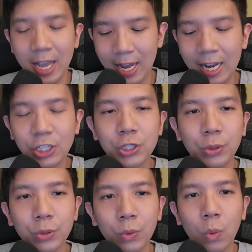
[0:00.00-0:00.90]
and let's
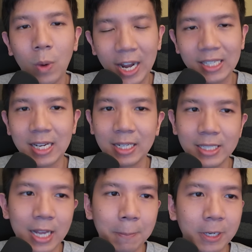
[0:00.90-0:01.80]
show you what
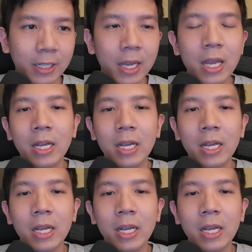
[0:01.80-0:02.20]
exactly is happening.